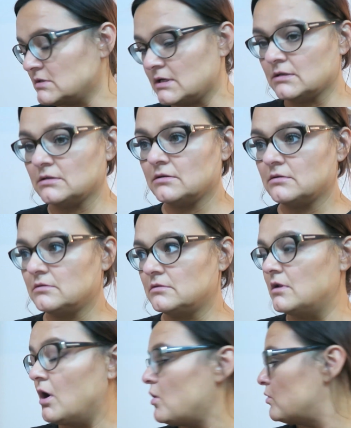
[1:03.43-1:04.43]
on.
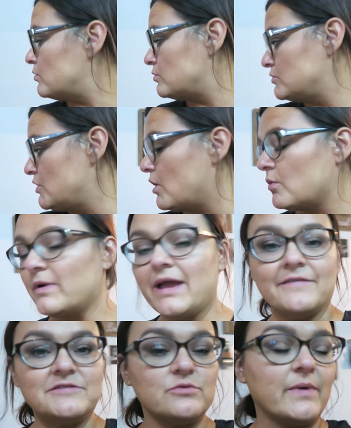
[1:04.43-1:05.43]
No, we
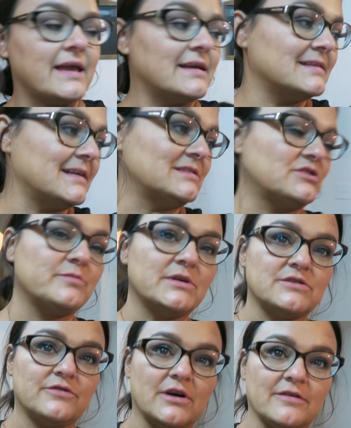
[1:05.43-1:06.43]
have to wait because that's too
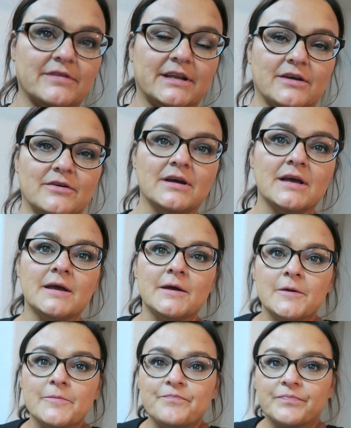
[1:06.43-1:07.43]
much for our video.
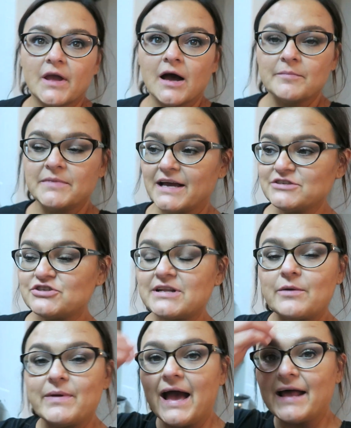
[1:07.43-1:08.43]

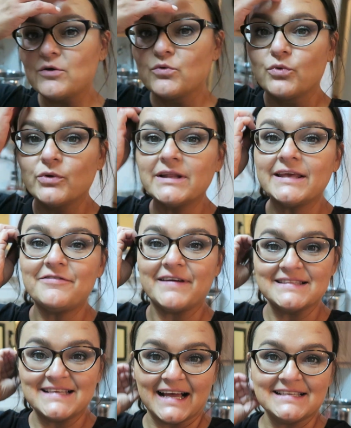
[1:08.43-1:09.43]
Yesterday we had a really
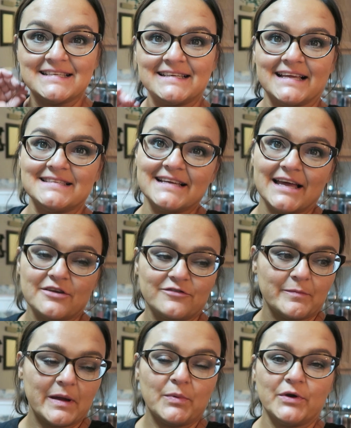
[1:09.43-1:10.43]
fantastic get together
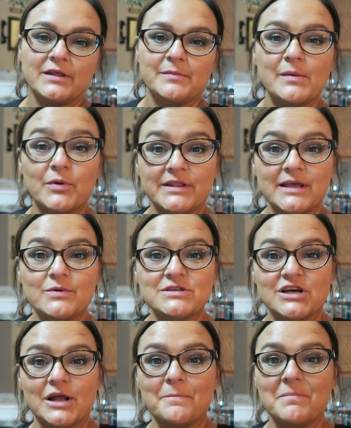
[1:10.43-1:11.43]
for my birthday. My birthday
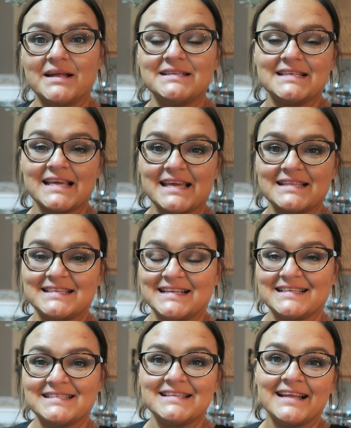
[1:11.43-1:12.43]
was on Monday,
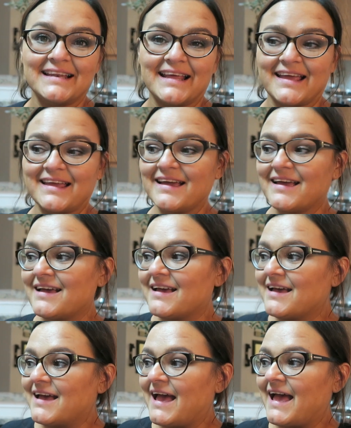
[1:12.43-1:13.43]
today's Sunday,
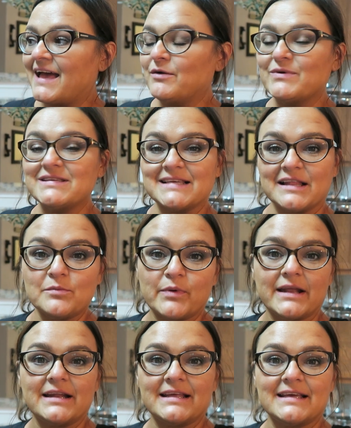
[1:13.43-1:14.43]
and we
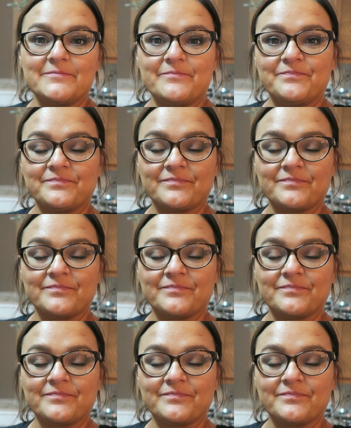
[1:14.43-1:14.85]
celebrated it